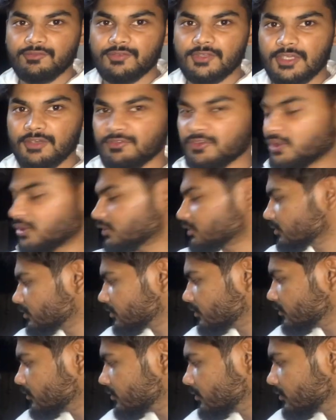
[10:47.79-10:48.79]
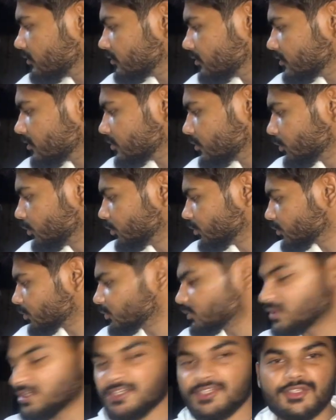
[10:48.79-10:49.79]
We have got to go
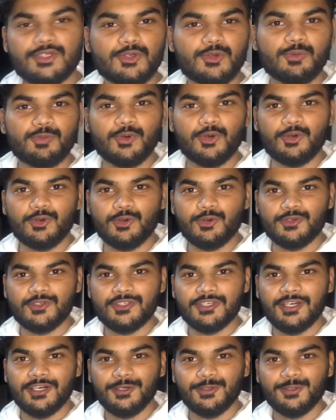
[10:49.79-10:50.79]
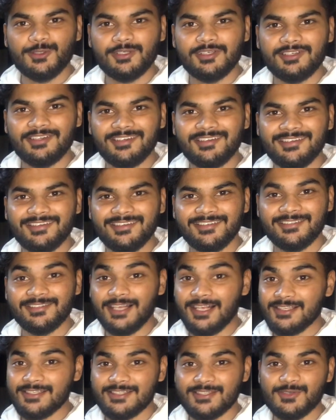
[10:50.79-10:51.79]
through these 2 more rows now, so
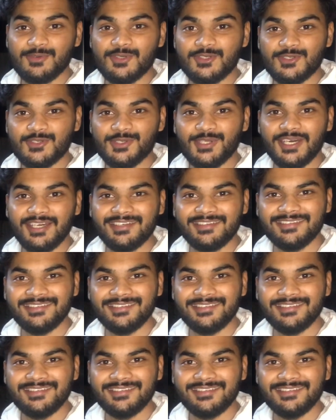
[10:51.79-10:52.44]
I'll just switch to that.